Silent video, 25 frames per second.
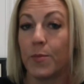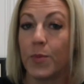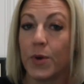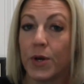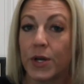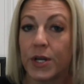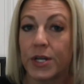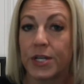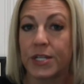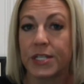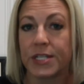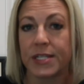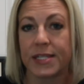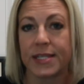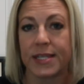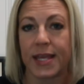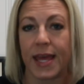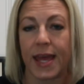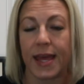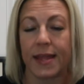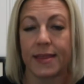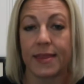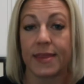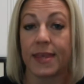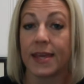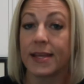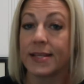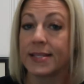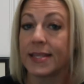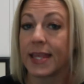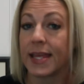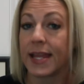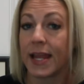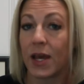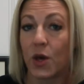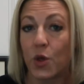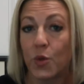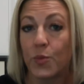books and things
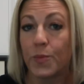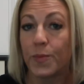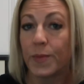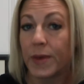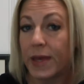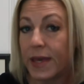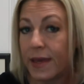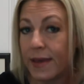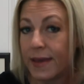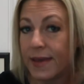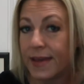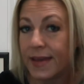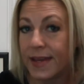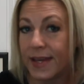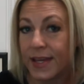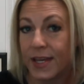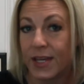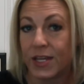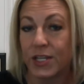that help me,